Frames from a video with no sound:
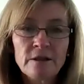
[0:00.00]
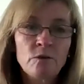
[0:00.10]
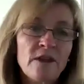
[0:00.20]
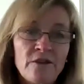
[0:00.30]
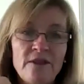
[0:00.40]

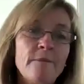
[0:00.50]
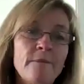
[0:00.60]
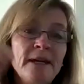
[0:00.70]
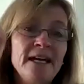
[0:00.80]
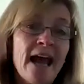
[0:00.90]
whether
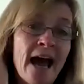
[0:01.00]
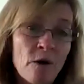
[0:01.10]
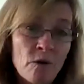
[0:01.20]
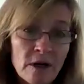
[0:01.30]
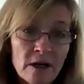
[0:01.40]
that be
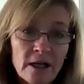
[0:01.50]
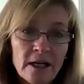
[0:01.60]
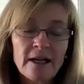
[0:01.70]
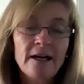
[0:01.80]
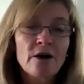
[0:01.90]
at work,
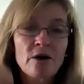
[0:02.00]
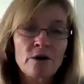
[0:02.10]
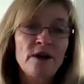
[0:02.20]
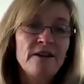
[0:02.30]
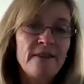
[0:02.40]

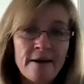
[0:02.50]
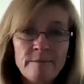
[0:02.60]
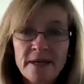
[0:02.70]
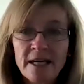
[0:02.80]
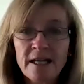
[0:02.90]
or whether
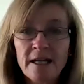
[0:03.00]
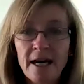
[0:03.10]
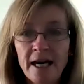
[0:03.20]
that be